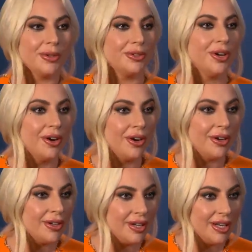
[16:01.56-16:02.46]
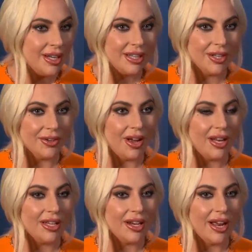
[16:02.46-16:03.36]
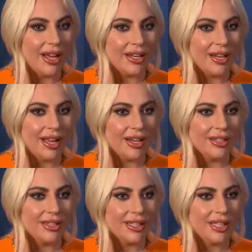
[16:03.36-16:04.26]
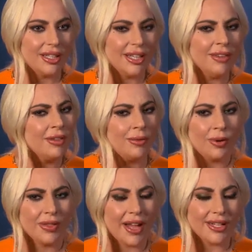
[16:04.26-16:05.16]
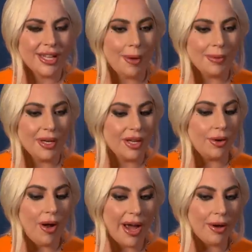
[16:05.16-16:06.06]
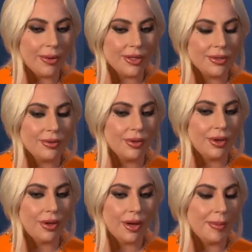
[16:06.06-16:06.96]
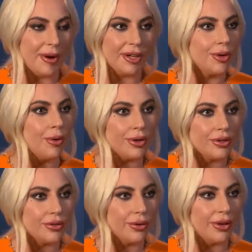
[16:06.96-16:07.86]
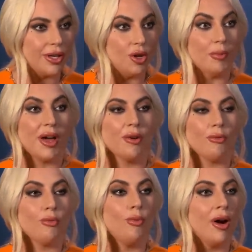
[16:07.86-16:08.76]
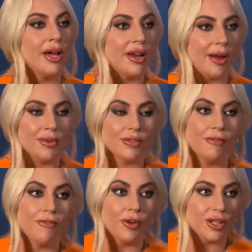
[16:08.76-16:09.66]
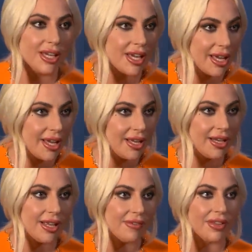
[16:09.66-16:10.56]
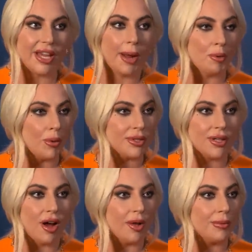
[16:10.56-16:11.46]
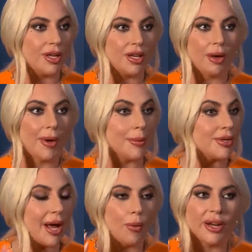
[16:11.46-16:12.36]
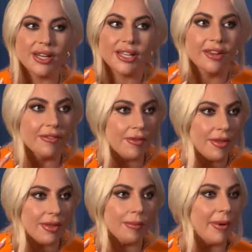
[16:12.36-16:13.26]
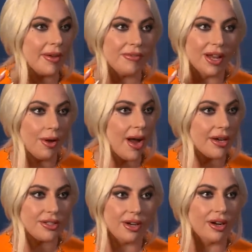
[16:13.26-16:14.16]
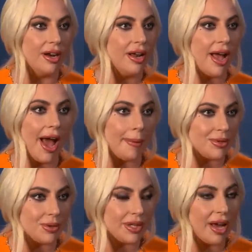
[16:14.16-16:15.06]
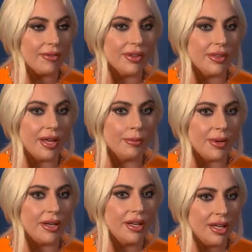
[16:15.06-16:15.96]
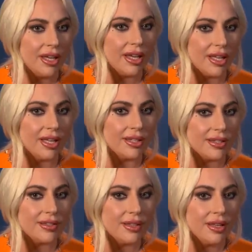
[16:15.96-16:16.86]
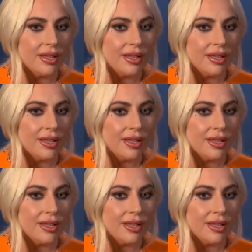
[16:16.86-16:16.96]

your turn. You're not in, and and even when that's happening, you know, I always on American Horror Story, no matter what, I was fully in. If the camera wasn't on me, I was I wanted to give my fellow actor absolutely everything. But it, it's